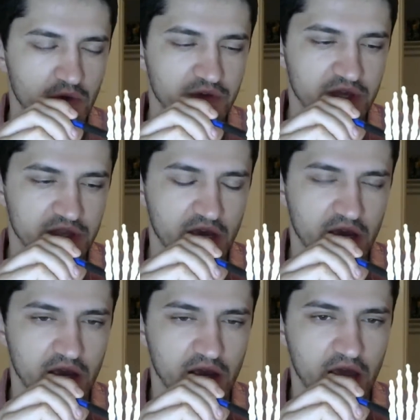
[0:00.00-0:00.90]
got
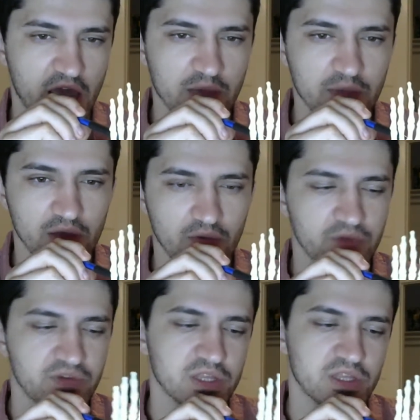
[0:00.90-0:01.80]

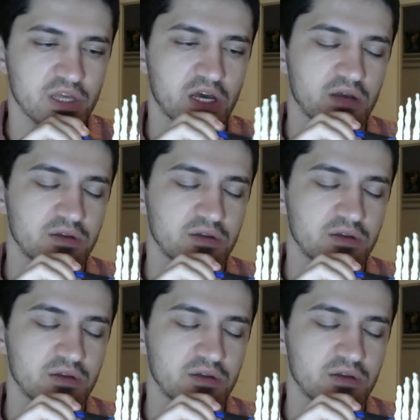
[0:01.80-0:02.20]
the